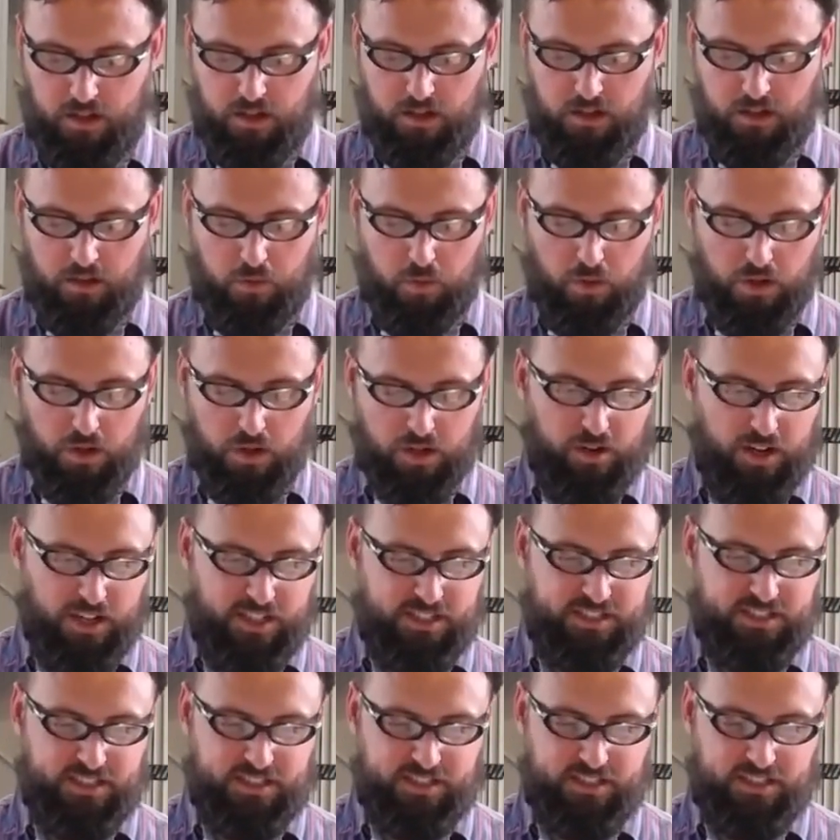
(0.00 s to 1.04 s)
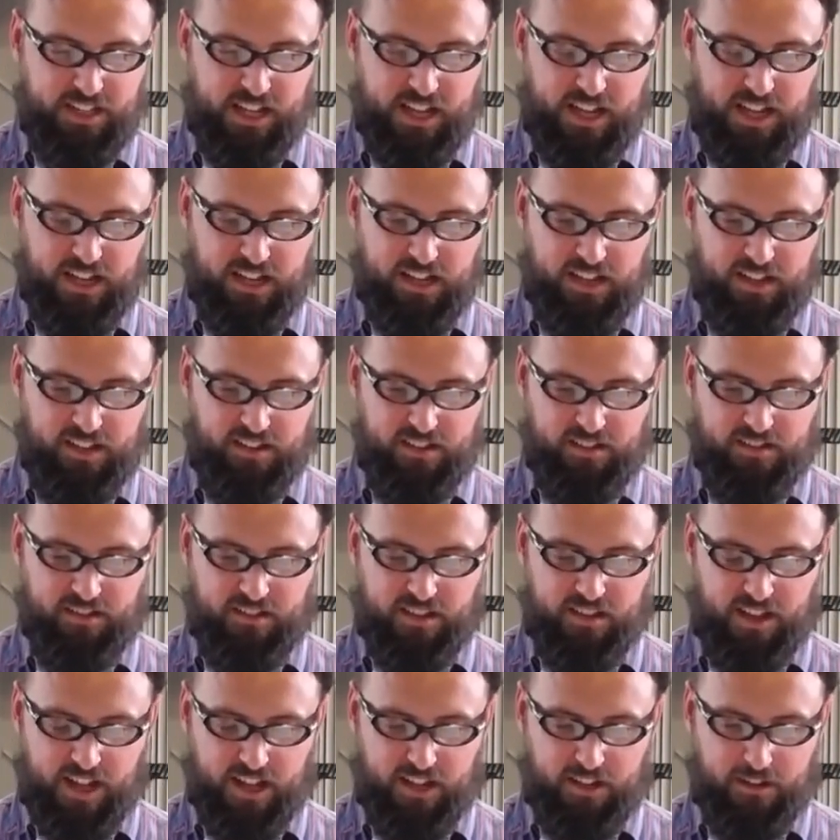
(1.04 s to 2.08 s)
What Christ is saying is
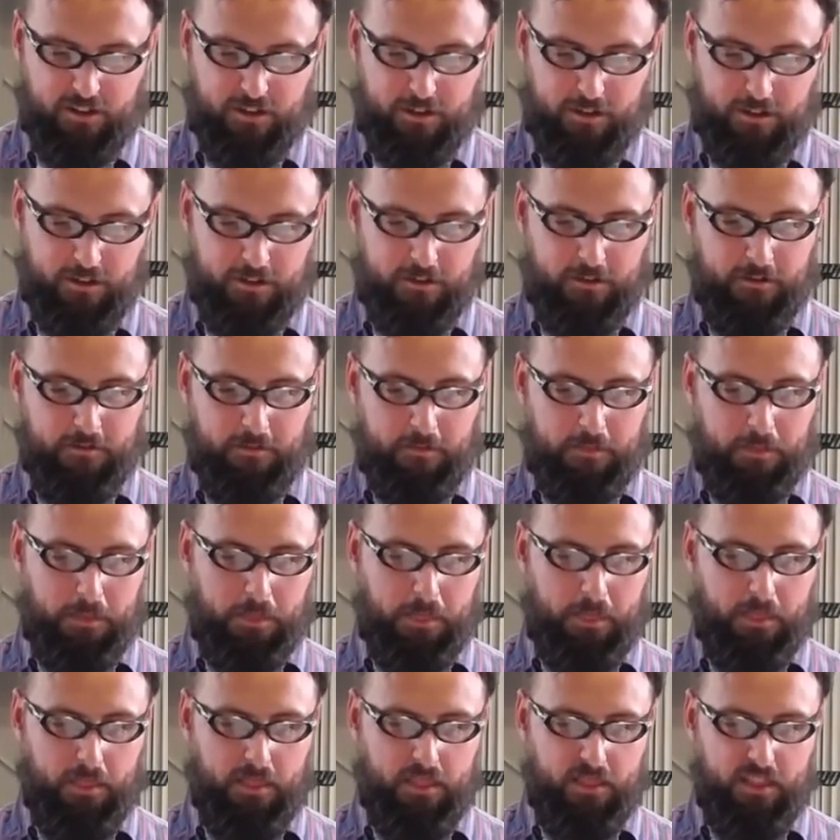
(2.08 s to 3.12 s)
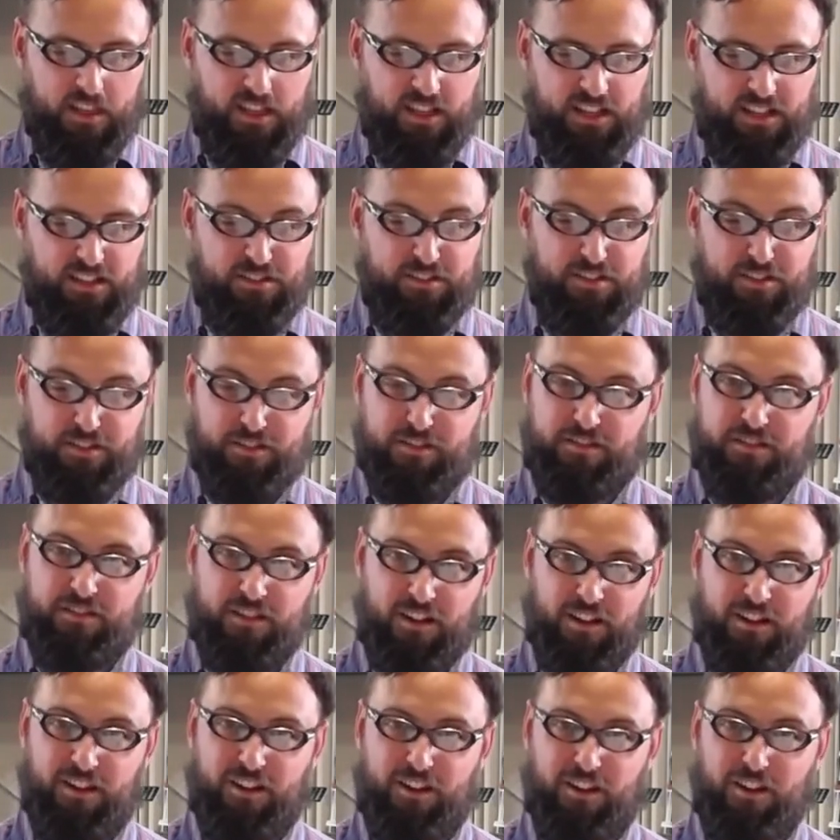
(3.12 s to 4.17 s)
that he's the
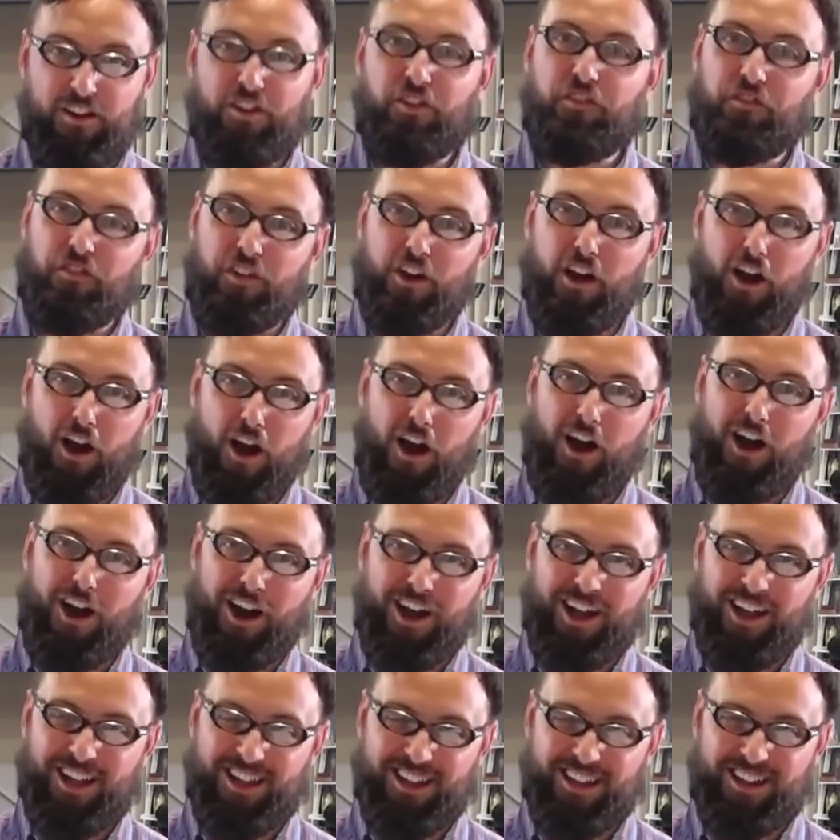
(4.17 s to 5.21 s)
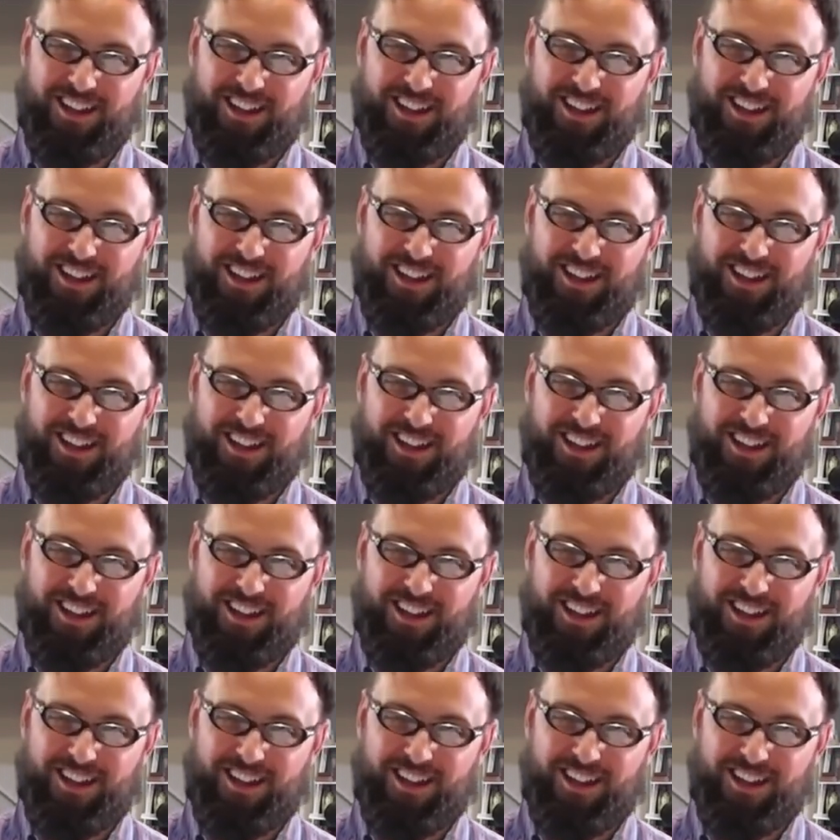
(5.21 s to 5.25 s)
Son of God,